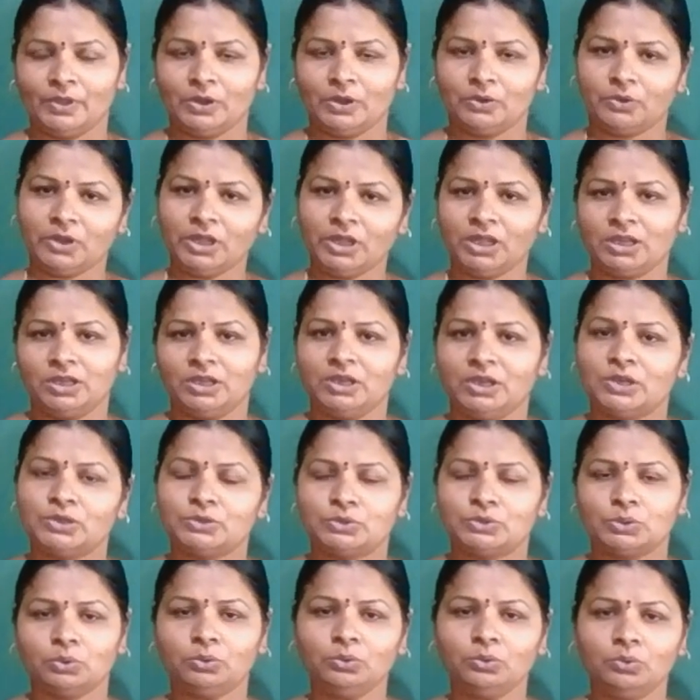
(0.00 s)
Okay.
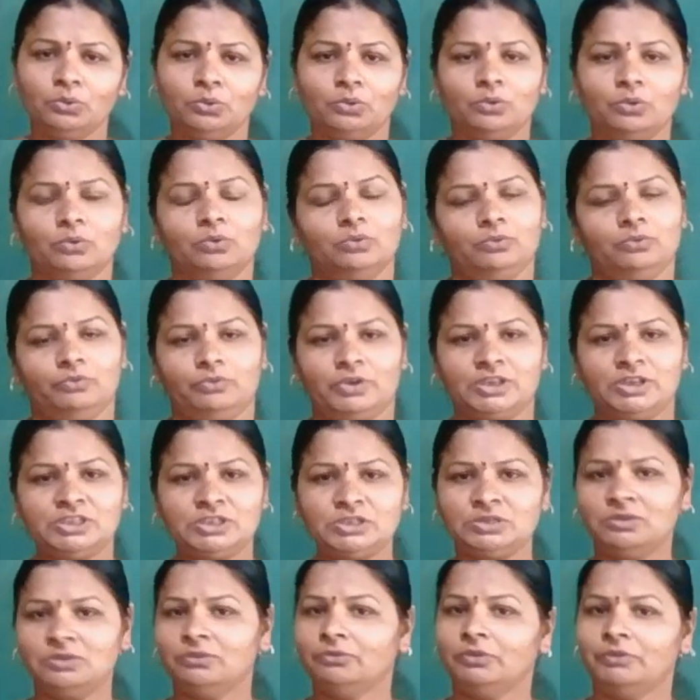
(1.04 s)
So first
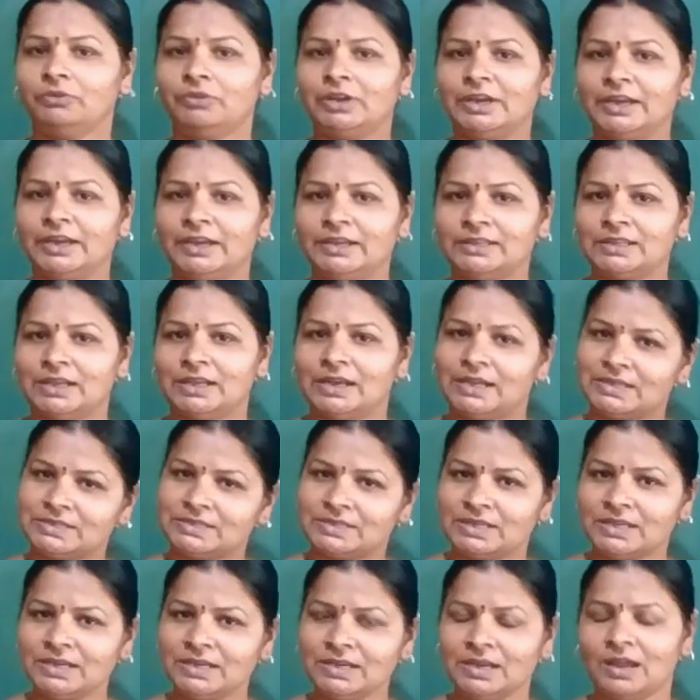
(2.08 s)
we will read the
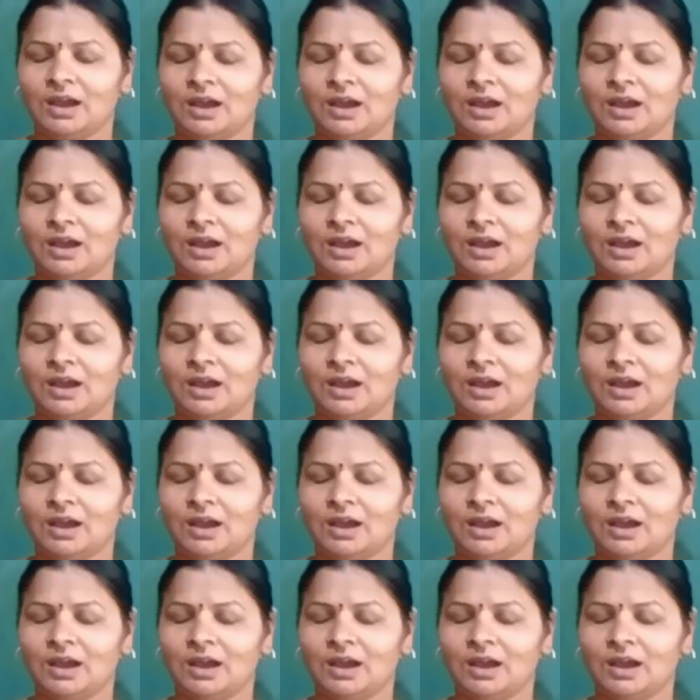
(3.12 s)
lesson.